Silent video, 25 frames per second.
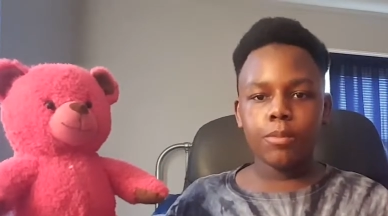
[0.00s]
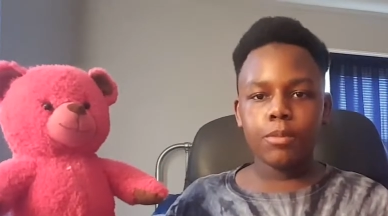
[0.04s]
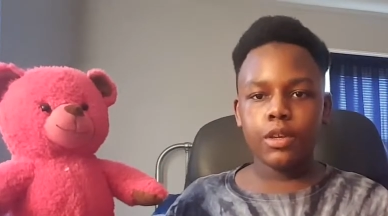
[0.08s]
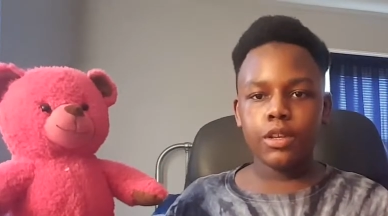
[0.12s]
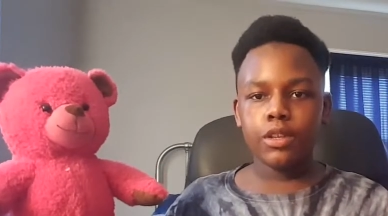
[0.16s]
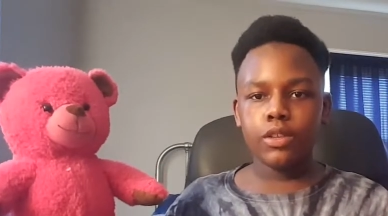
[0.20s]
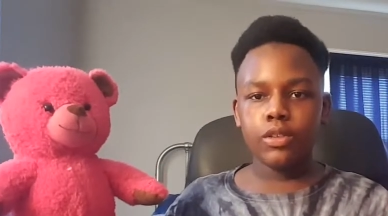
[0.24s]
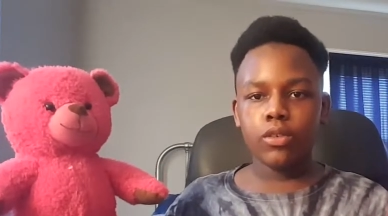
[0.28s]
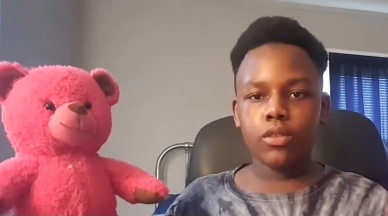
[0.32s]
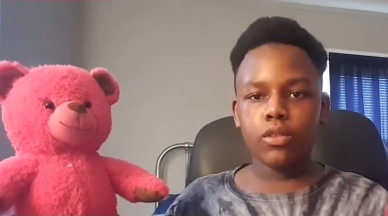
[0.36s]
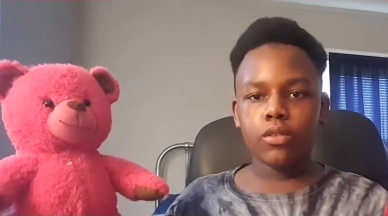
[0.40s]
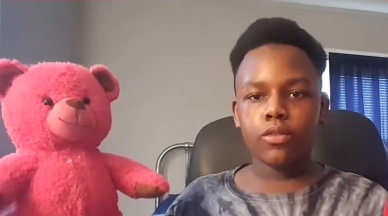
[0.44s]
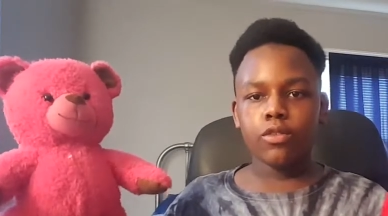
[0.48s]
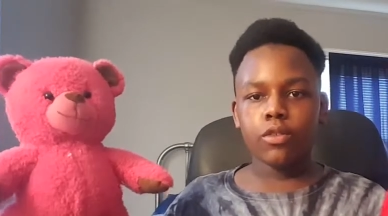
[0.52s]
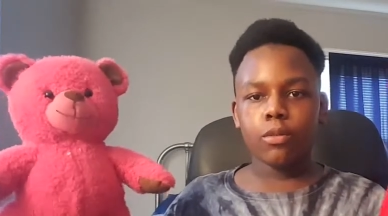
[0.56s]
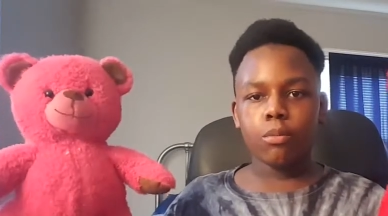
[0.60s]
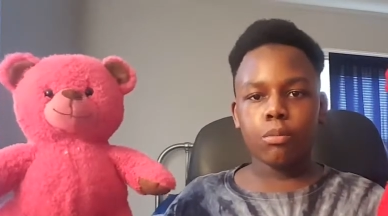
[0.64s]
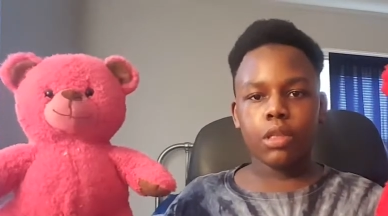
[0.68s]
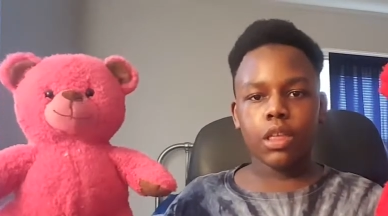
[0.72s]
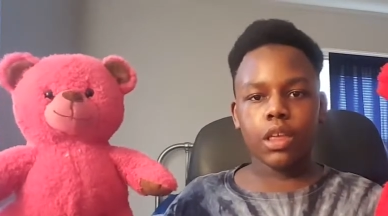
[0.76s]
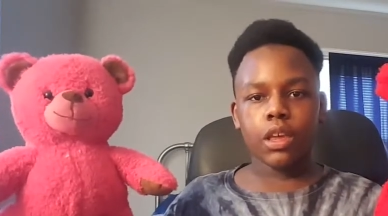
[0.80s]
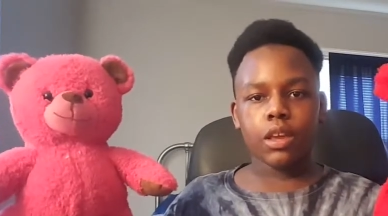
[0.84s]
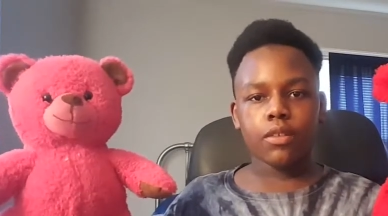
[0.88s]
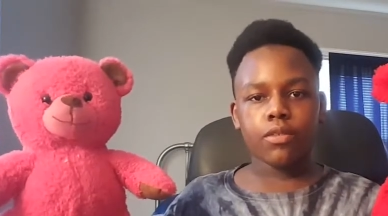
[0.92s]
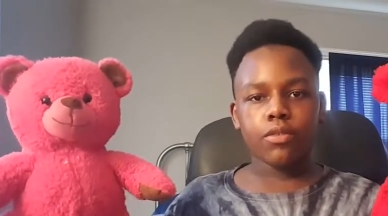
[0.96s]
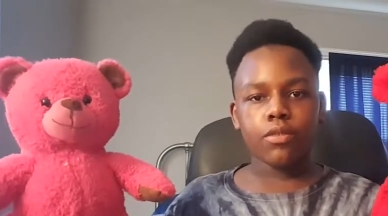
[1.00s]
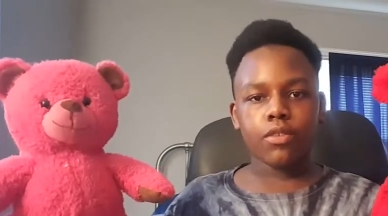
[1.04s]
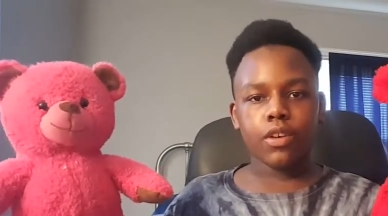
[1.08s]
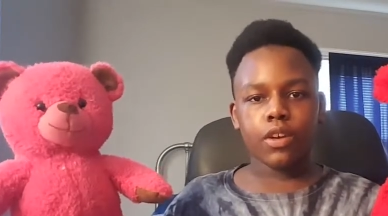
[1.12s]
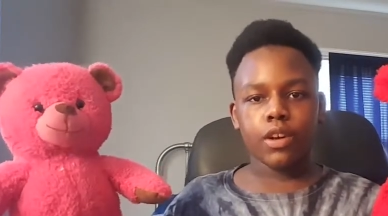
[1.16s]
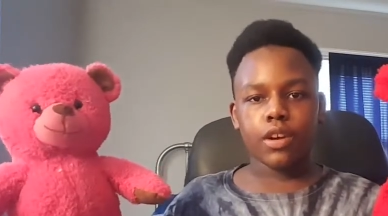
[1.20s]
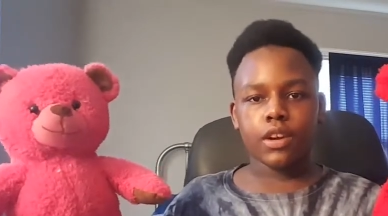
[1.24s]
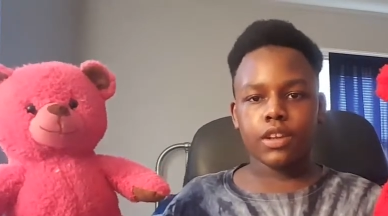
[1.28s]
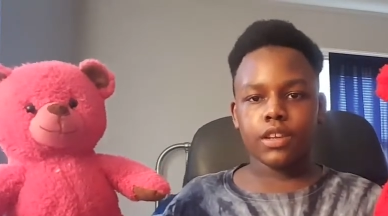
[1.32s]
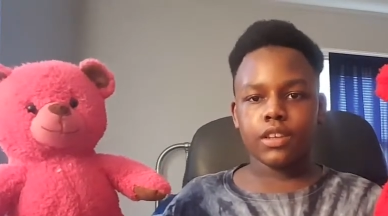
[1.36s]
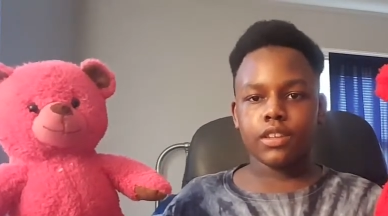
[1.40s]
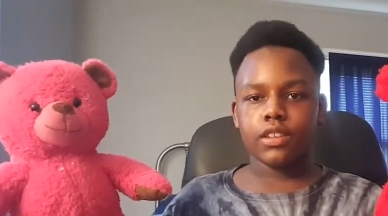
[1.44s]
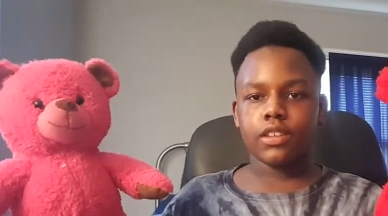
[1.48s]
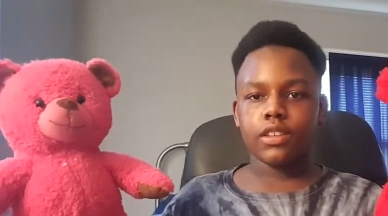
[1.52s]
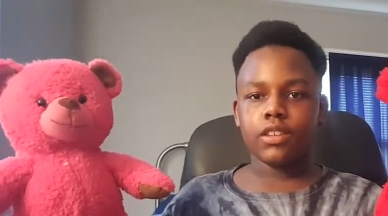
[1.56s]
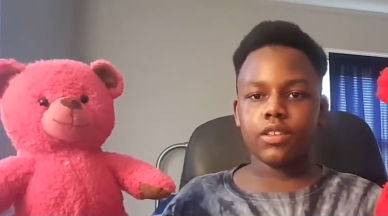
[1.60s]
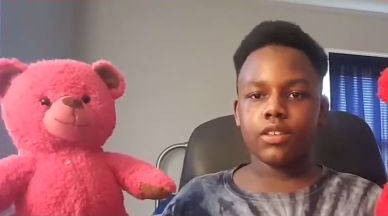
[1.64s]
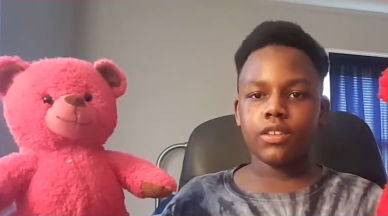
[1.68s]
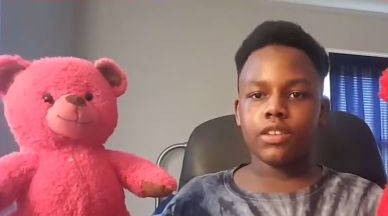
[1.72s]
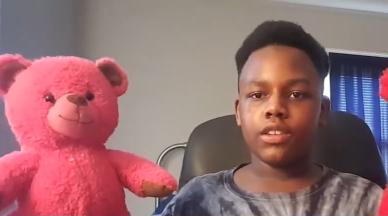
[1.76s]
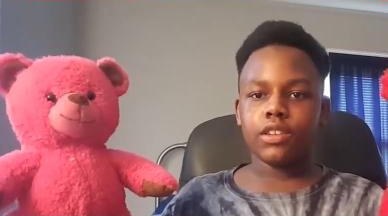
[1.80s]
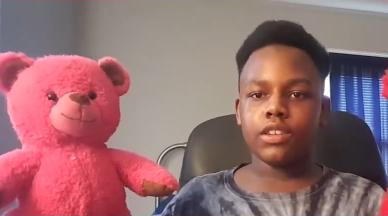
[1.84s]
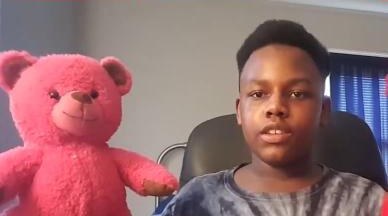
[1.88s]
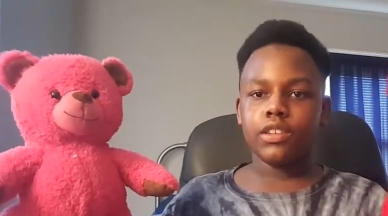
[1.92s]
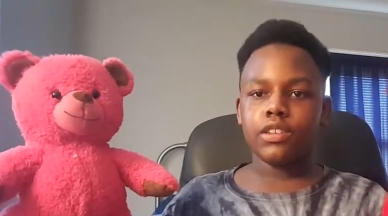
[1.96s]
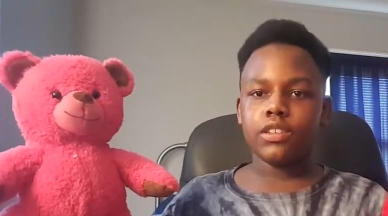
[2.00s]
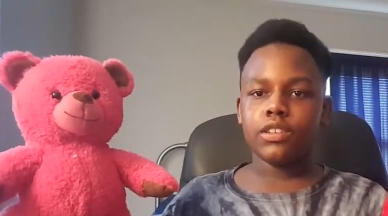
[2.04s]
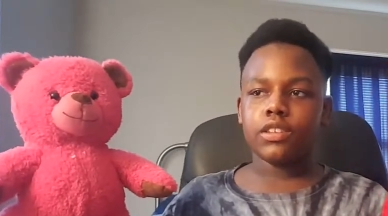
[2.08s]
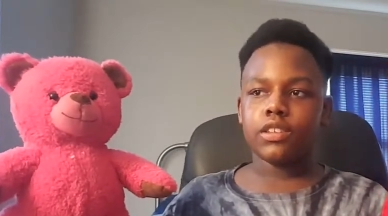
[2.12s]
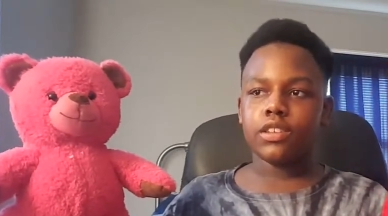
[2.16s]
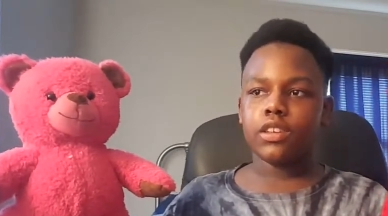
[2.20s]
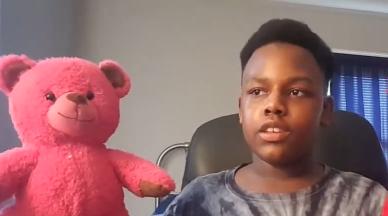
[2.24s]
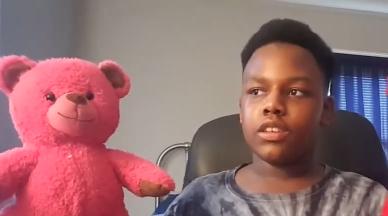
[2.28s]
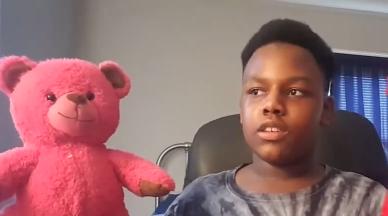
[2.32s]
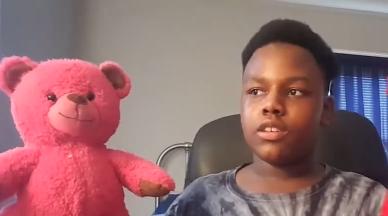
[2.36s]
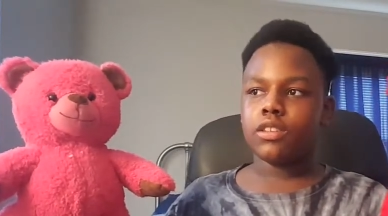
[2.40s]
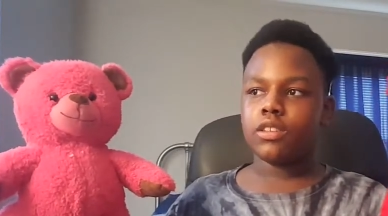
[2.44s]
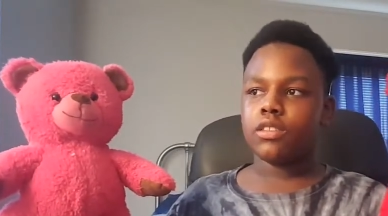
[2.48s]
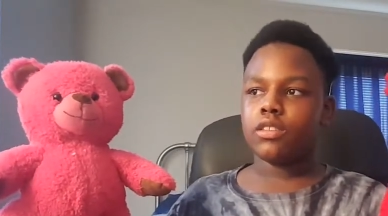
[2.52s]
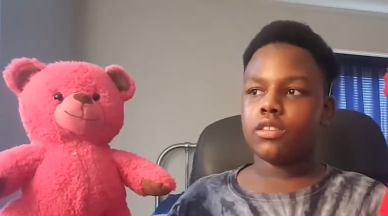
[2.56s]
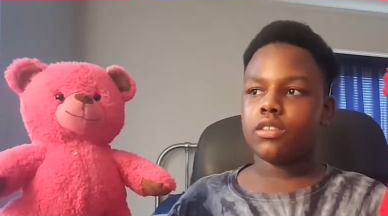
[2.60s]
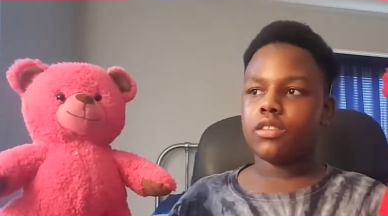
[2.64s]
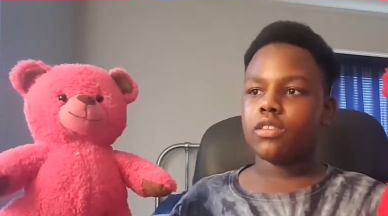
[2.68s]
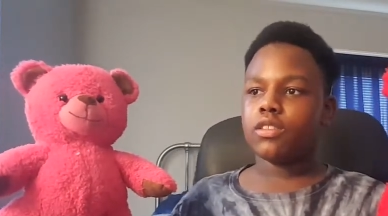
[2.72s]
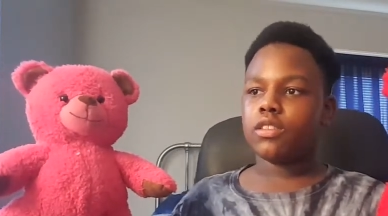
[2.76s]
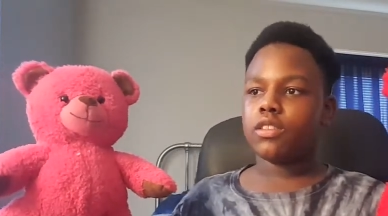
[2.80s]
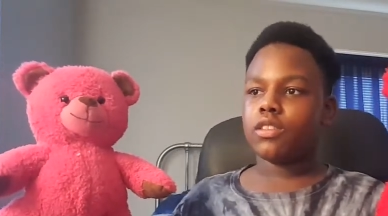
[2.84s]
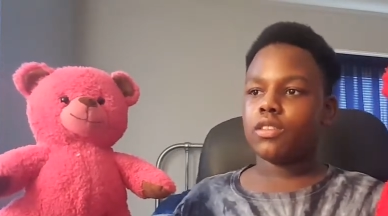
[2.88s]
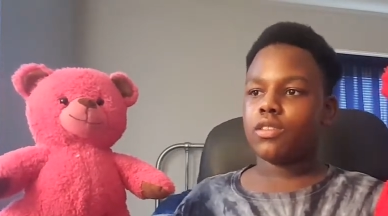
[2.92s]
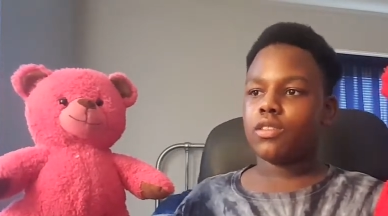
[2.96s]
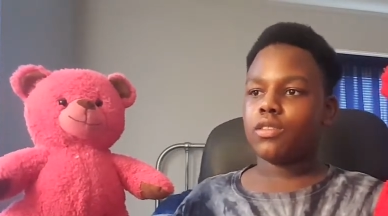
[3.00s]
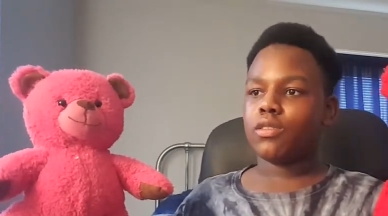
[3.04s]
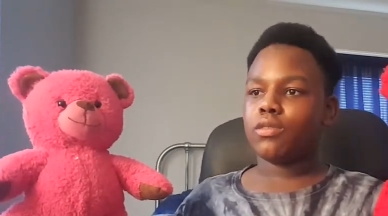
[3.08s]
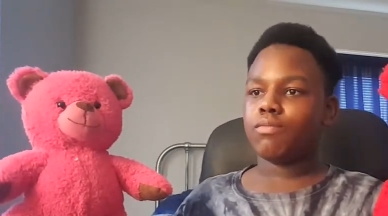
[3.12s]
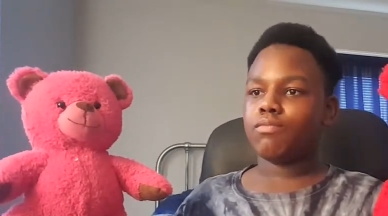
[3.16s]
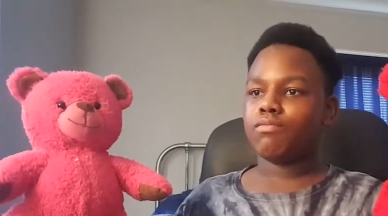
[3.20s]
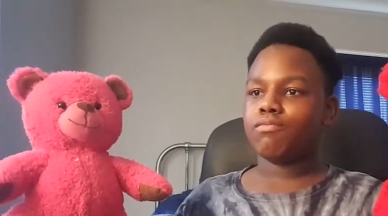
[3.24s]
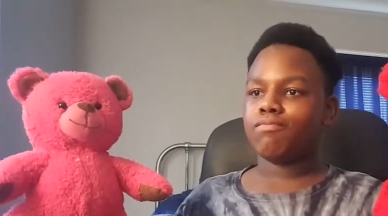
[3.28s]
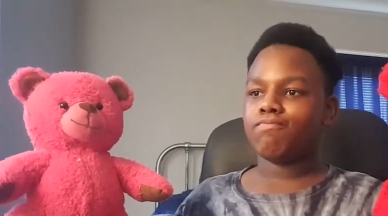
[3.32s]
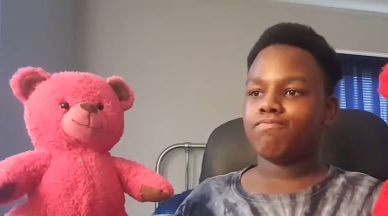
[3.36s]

Speaker 1: be doing for Black Friday? Telling these kids. So,